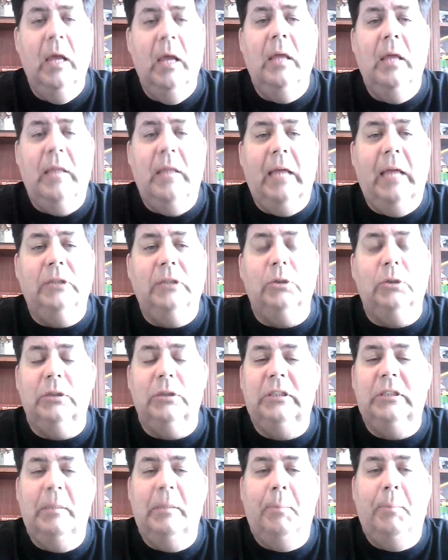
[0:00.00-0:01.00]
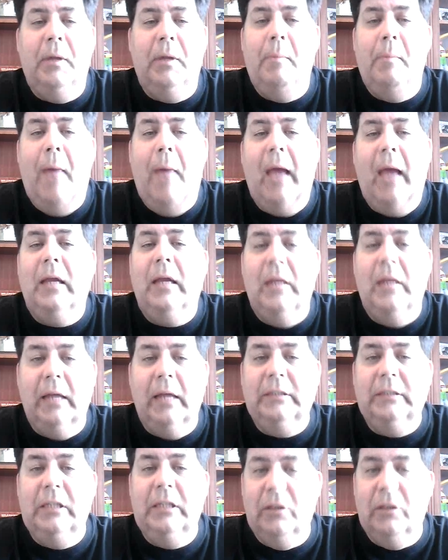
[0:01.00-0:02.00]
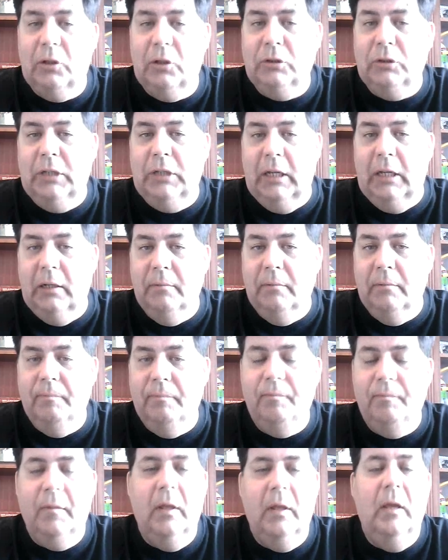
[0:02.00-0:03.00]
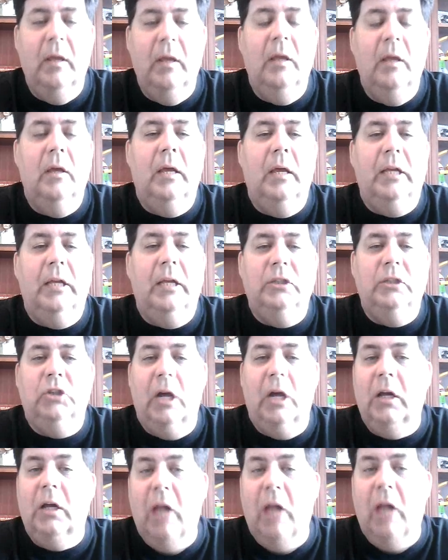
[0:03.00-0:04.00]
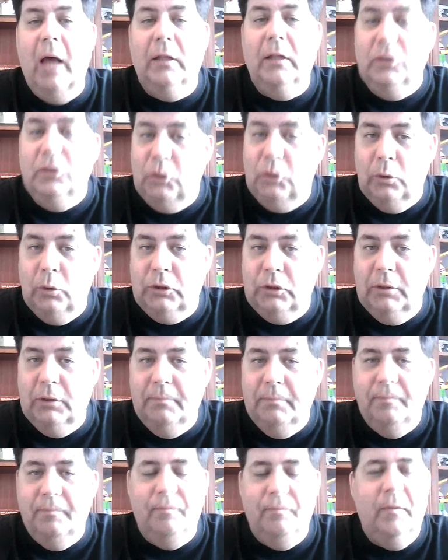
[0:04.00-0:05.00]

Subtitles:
The answer is simply, back in 1913, in Jekyll Island, Georgia,